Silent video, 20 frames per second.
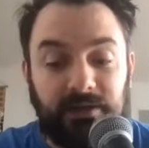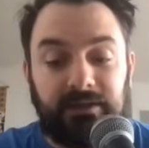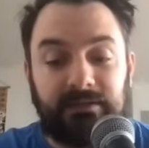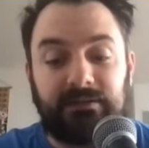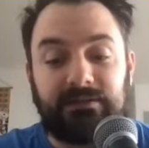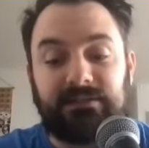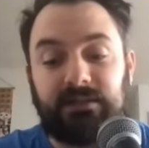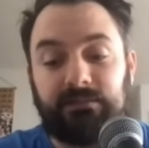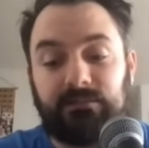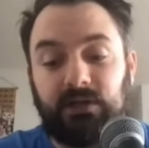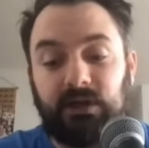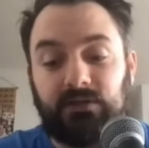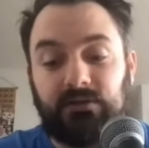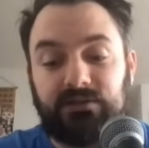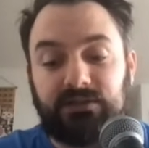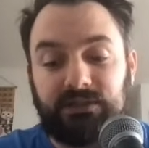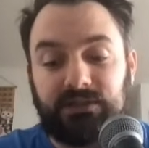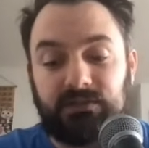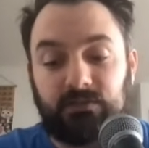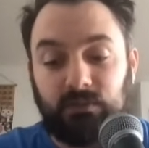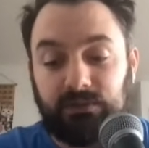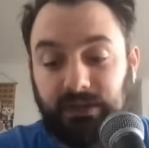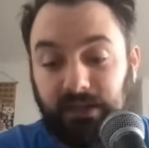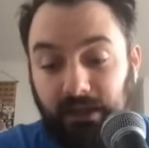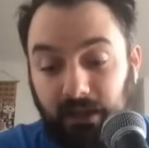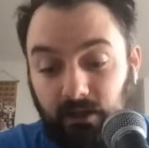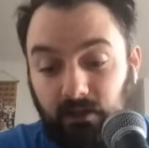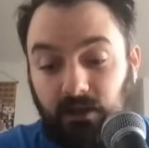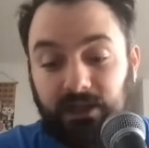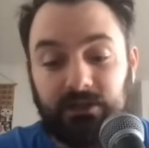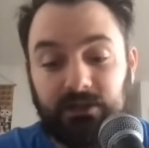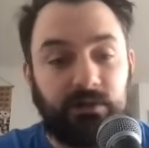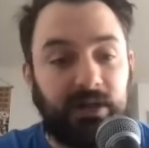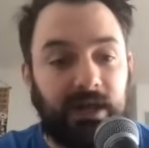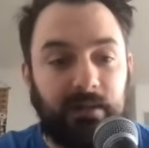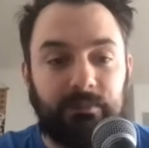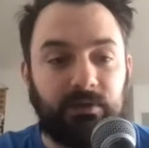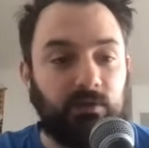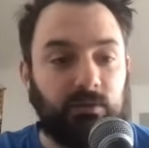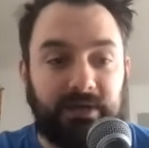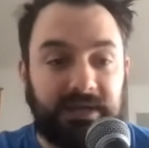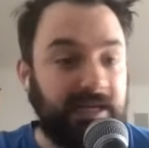The team doctor says, what the hell? Like, you can't be doing